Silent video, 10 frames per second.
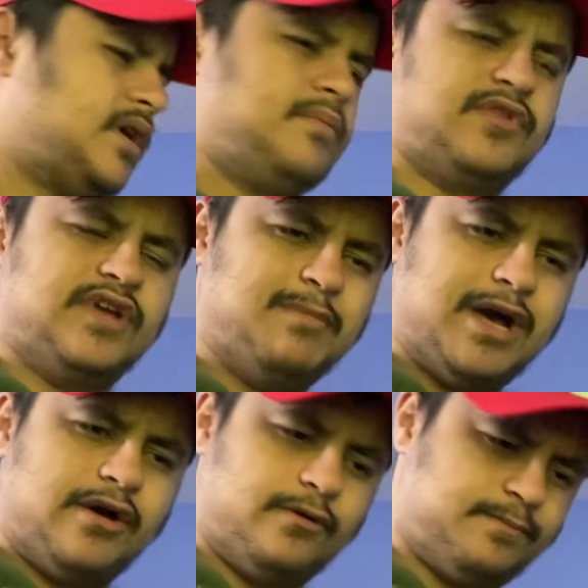But think
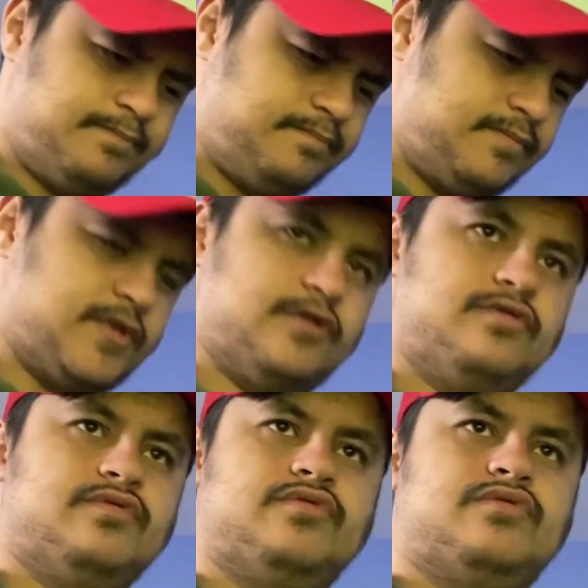about
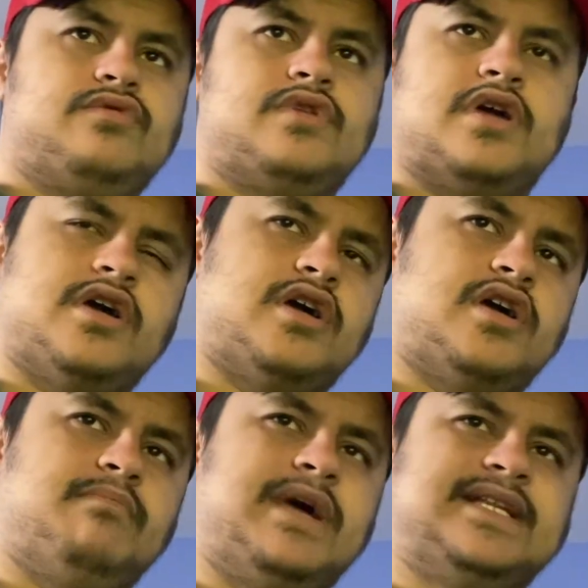
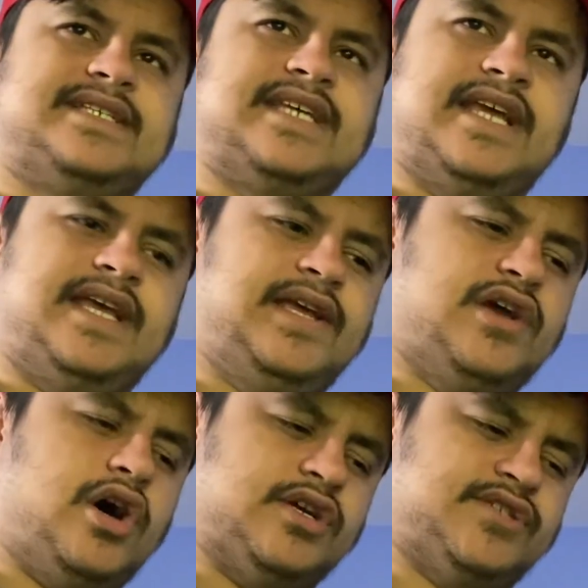uh, Man City,
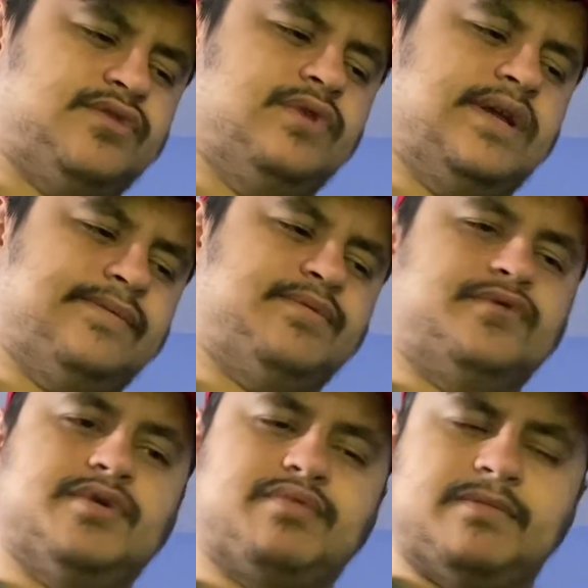Arsenal,
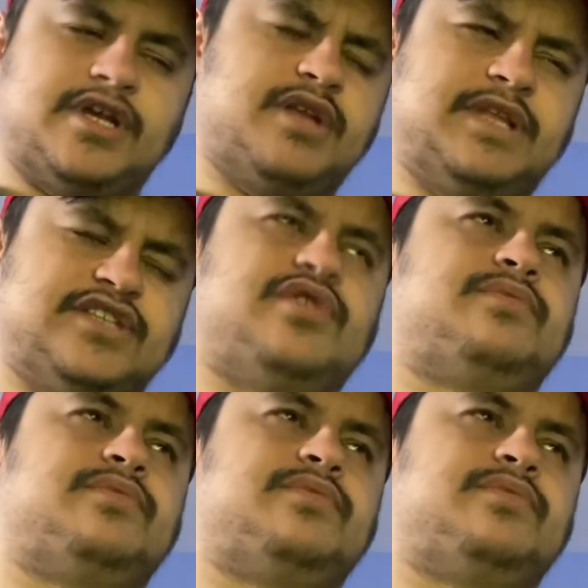Liverpool are probably going to be the top